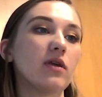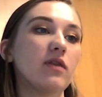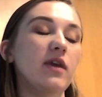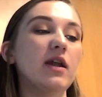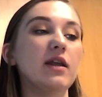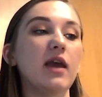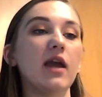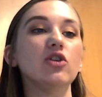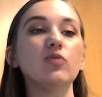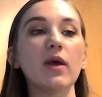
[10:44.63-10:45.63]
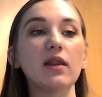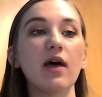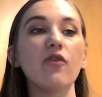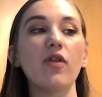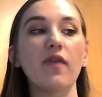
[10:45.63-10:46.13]
The engagement
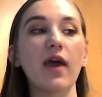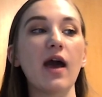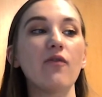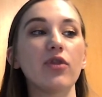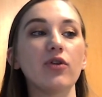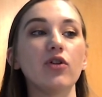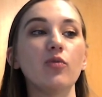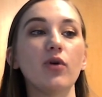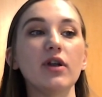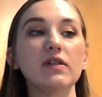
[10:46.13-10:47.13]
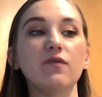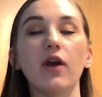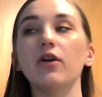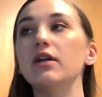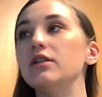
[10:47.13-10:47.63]
level that they have with their newborn is
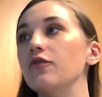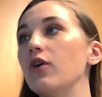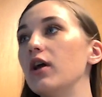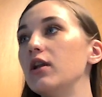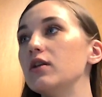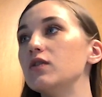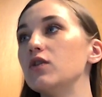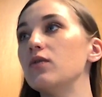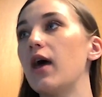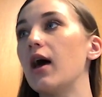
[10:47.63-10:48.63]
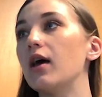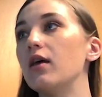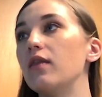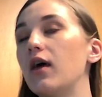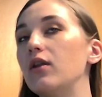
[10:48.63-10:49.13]
very different. So that
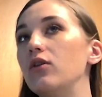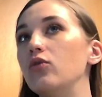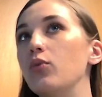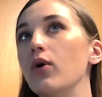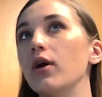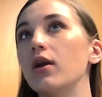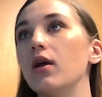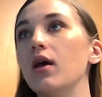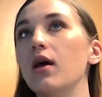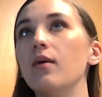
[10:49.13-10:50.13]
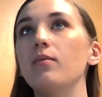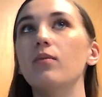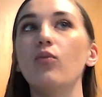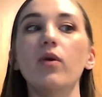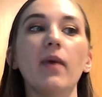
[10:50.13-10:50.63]
newborn,
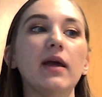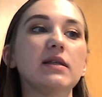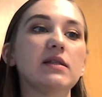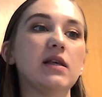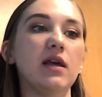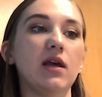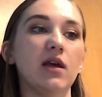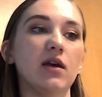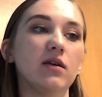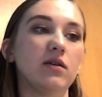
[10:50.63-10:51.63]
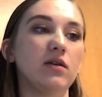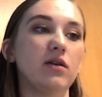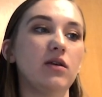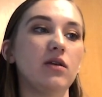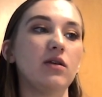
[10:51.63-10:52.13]
we might see,
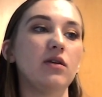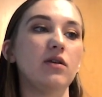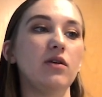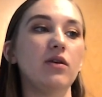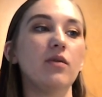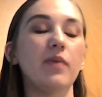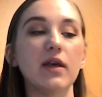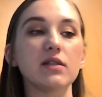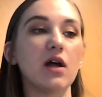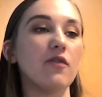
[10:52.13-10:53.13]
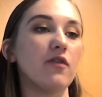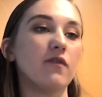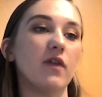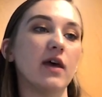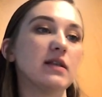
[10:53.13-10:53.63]
based off
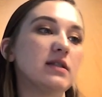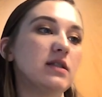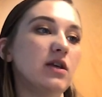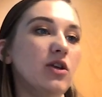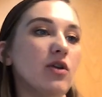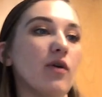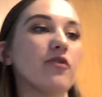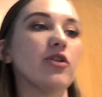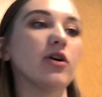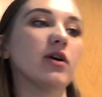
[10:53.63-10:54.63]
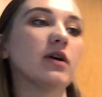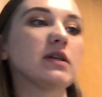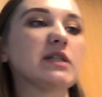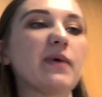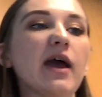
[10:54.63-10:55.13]
of this, if they're
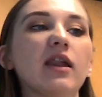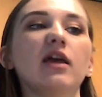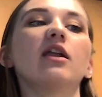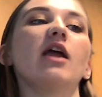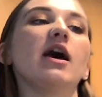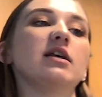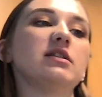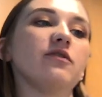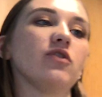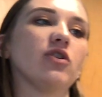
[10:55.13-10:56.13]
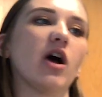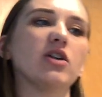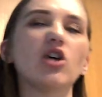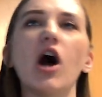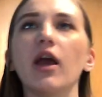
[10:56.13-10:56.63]
smiling less, if they're not
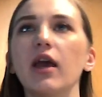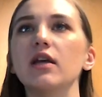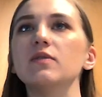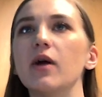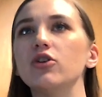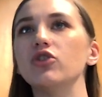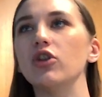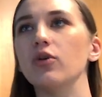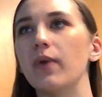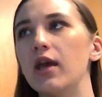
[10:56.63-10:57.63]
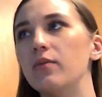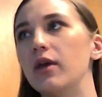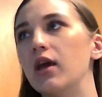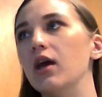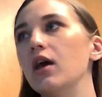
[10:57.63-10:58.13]
talking as much to their
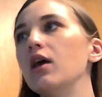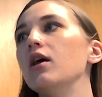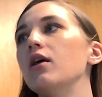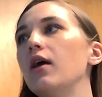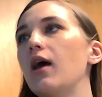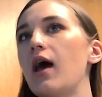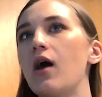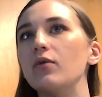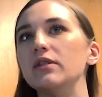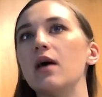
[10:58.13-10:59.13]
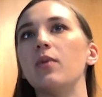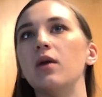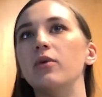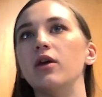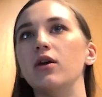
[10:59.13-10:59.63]
baby, how is that
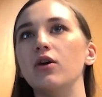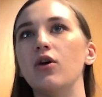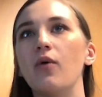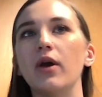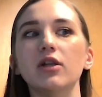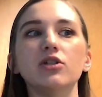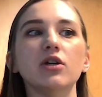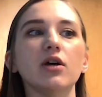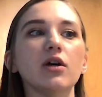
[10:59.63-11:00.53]
baby going to